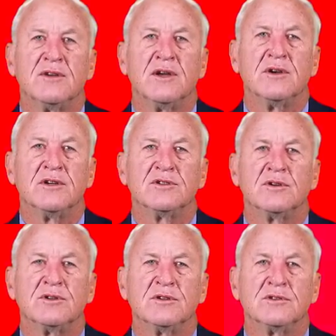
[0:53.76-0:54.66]
logo
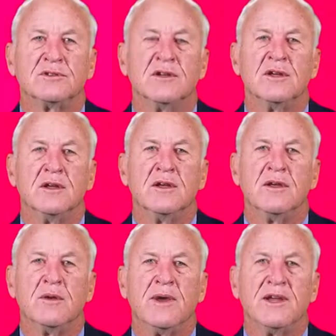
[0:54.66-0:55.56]
distortions,
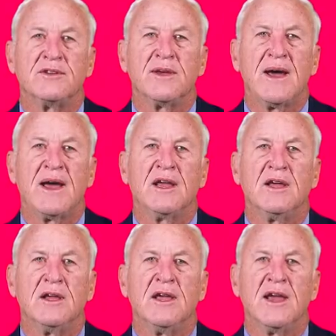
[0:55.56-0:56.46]
but when you step back,
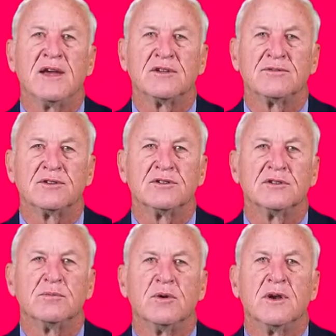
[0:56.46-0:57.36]
it actually functions
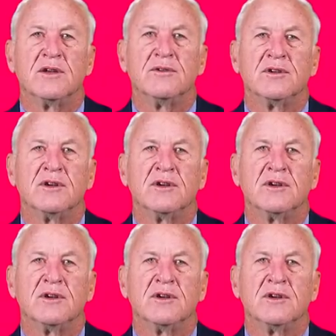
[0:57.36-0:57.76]
more like a visual